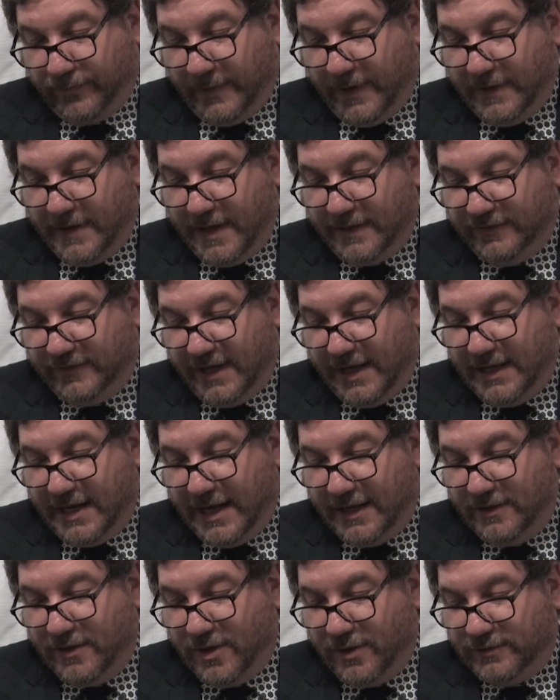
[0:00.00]
they say it
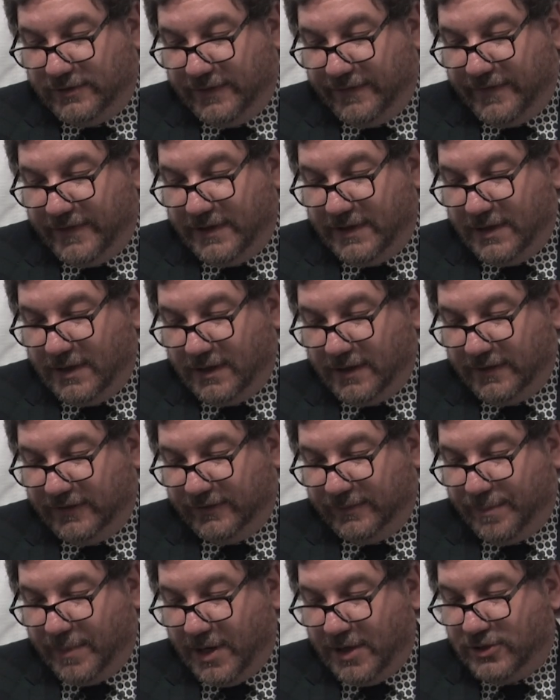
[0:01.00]
had notes of vanilla
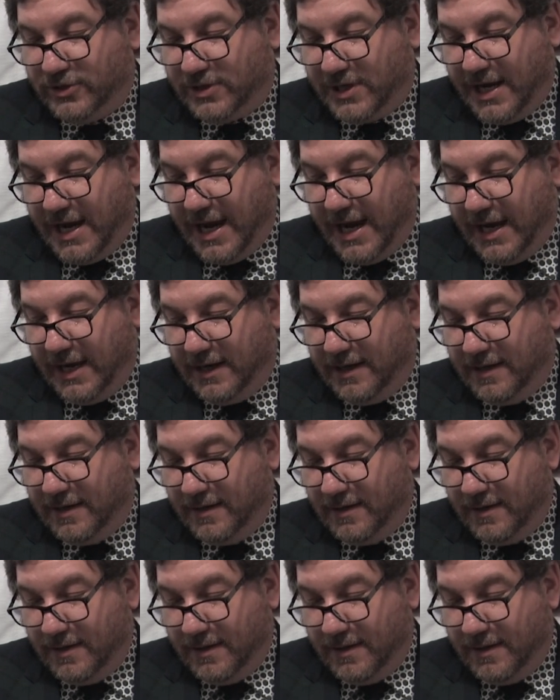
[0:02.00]
sponge cake